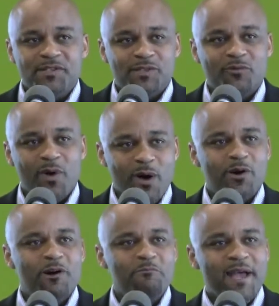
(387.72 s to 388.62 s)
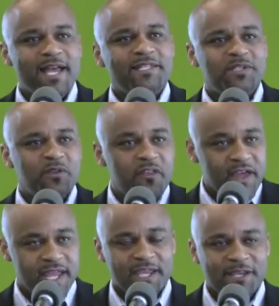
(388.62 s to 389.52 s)
us to welcome and to
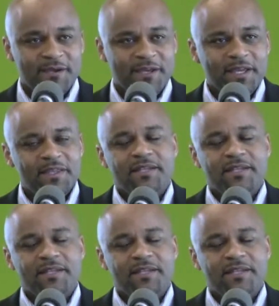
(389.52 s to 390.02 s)
thank